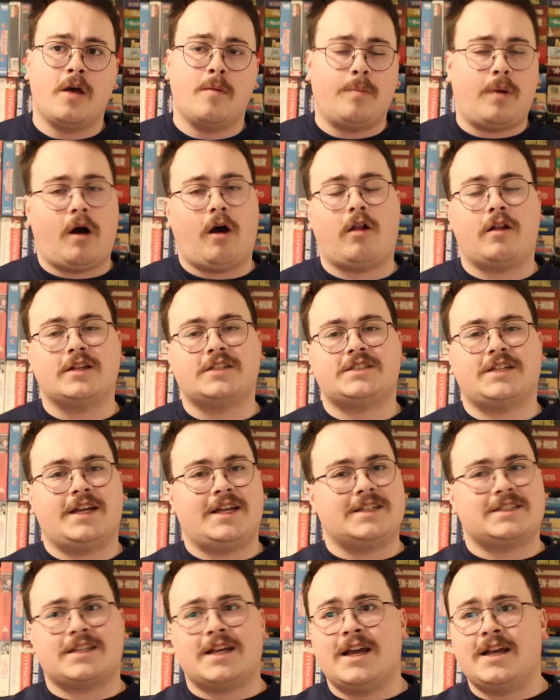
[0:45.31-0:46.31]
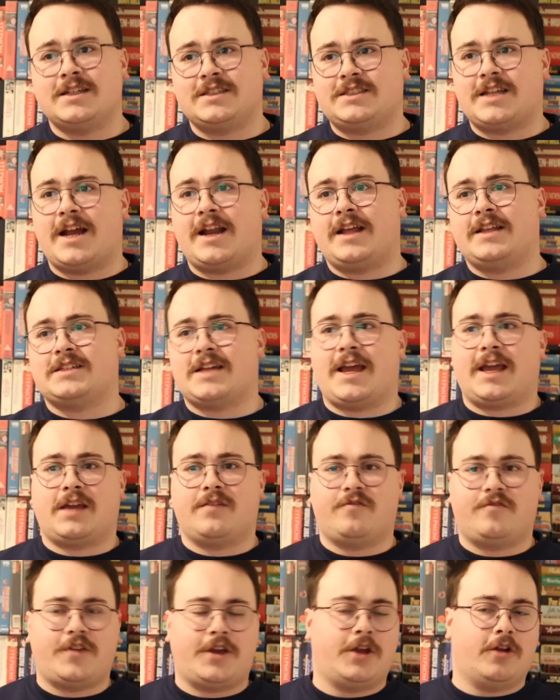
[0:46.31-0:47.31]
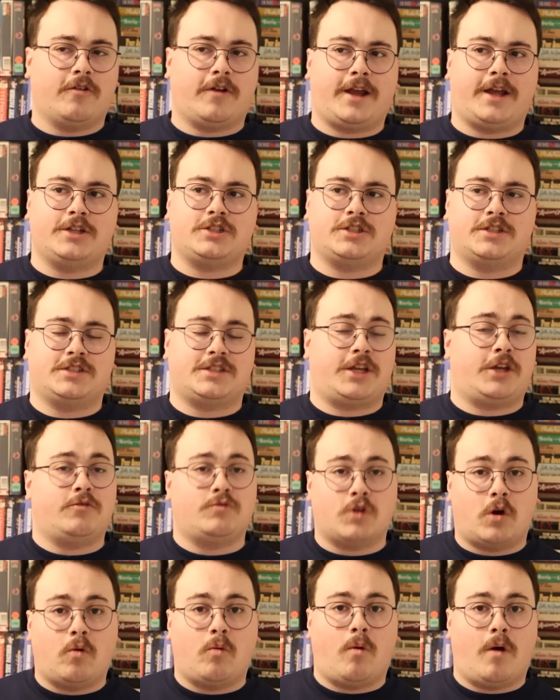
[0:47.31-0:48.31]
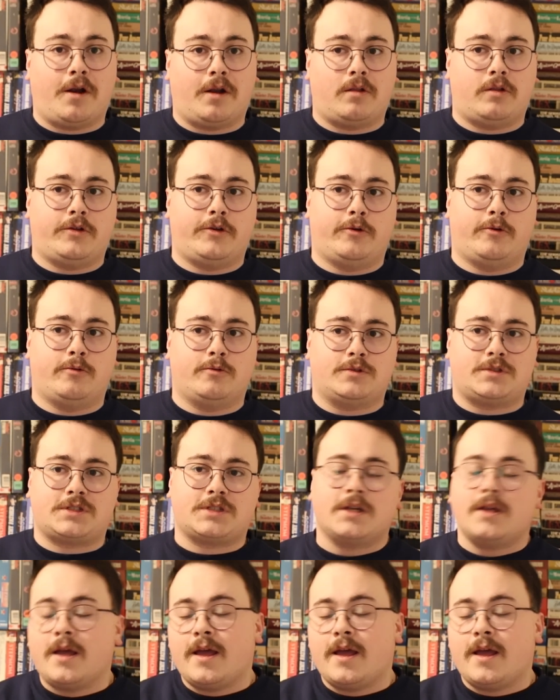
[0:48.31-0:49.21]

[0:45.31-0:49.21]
policies, settings, and configurations that you don't want to lose.